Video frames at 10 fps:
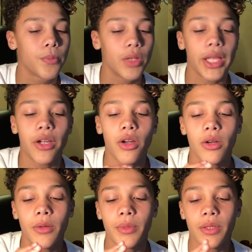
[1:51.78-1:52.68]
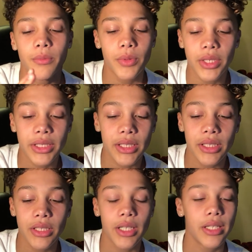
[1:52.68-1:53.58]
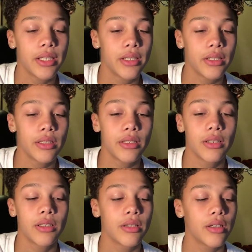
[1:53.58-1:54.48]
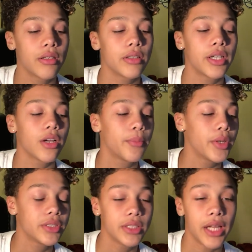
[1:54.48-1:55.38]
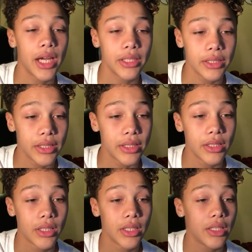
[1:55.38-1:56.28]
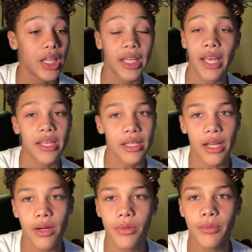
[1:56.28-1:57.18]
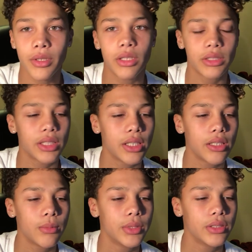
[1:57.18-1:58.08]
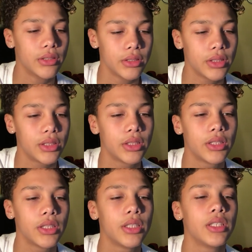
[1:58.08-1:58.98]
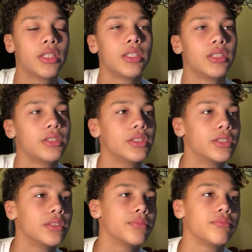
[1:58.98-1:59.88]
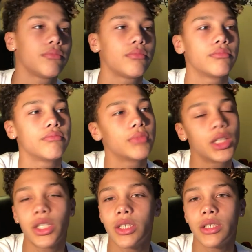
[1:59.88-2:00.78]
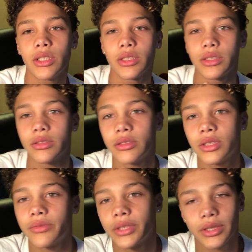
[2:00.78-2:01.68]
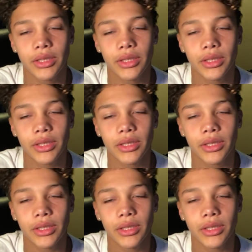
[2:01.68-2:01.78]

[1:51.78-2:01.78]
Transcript: Like her being pretty and like her personality, like hanging out with me all the time and just hugs and stuff like